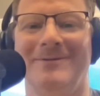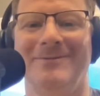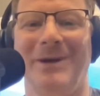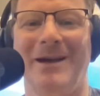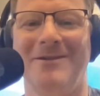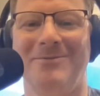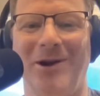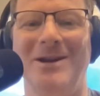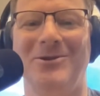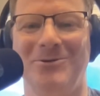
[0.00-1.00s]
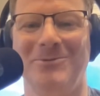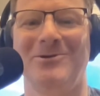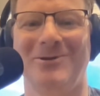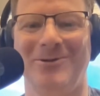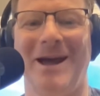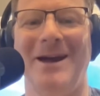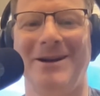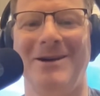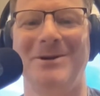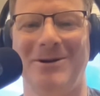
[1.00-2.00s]
because brain tumors do not
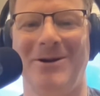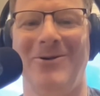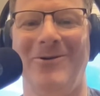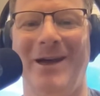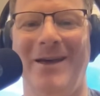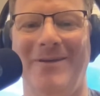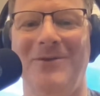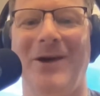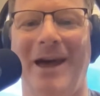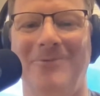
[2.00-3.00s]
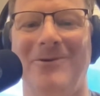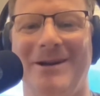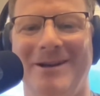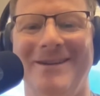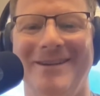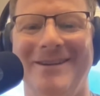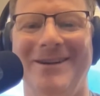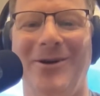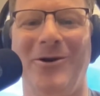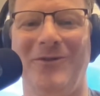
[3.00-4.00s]
come and go. And if you had one,
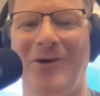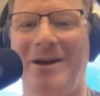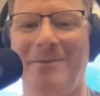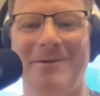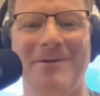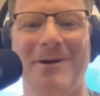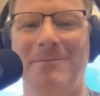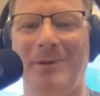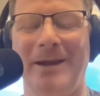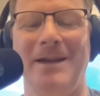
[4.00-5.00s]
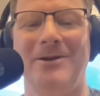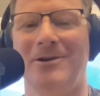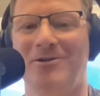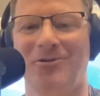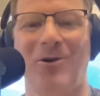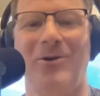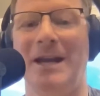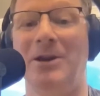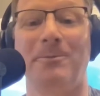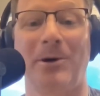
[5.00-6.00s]
or if you had a bleed or a stroke,
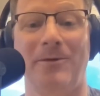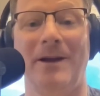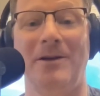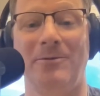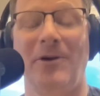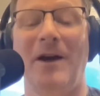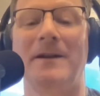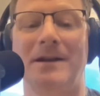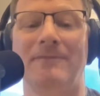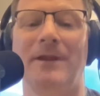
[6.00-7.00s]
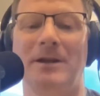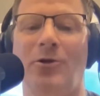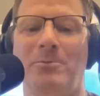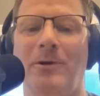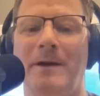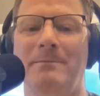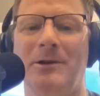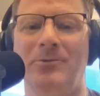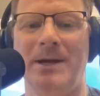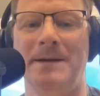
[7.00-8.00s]
and you're relatively normal in
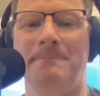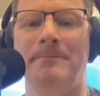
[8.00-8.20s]
between.